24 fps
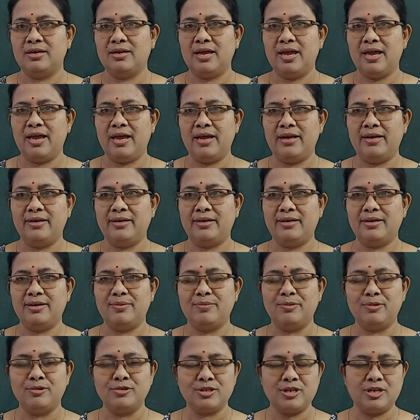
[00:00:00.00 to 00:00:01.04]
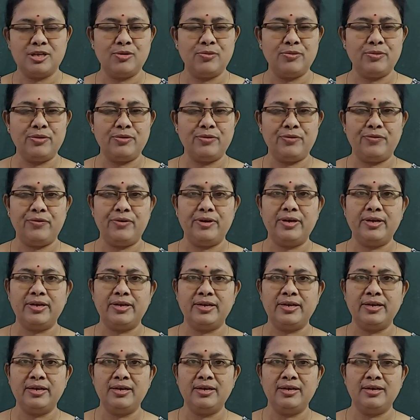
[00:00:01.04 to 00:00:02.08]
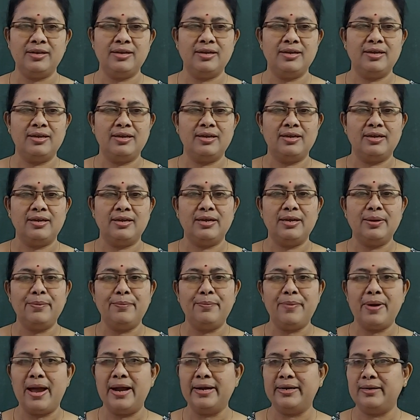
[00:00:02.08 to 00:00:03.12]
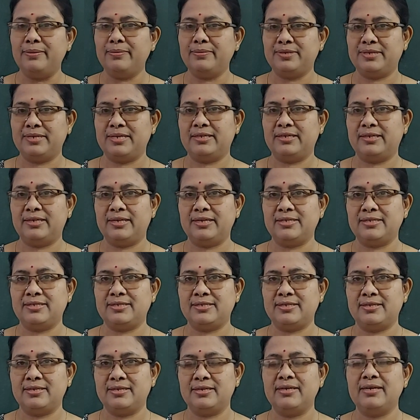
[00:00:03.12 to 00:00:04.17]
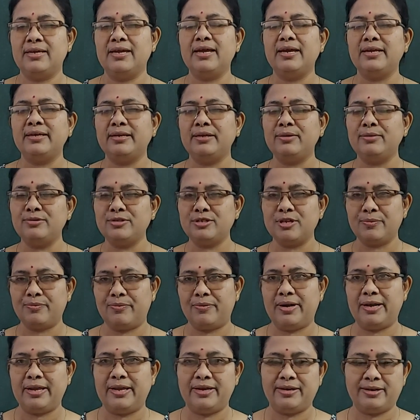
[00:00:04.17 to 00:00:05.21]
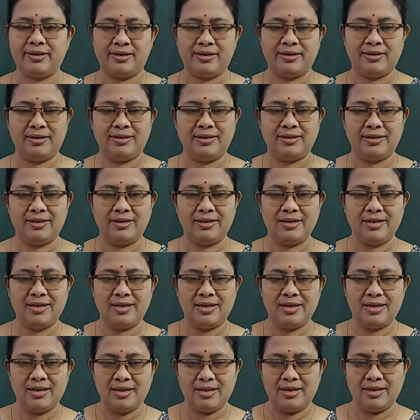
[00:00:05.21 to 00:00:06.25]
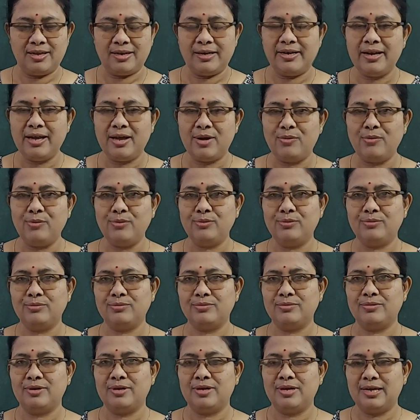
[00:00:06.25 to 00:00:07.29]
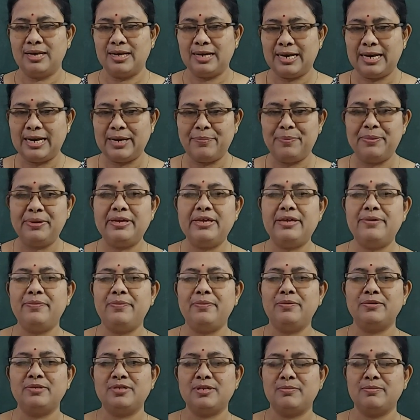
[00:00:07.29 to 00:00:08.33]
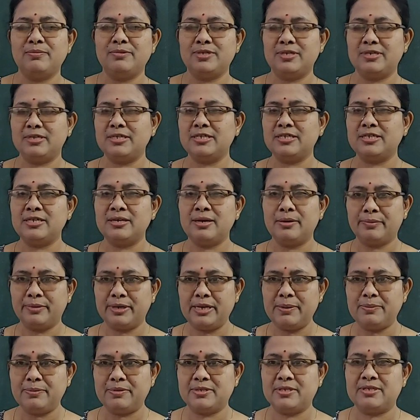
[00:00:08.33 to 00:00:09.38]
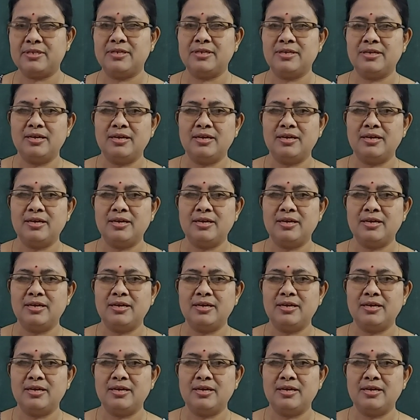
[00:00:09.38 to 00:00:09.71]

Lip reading: and mostly we fear in imperative sentence and use of late. Now let me give you some suggestion and tips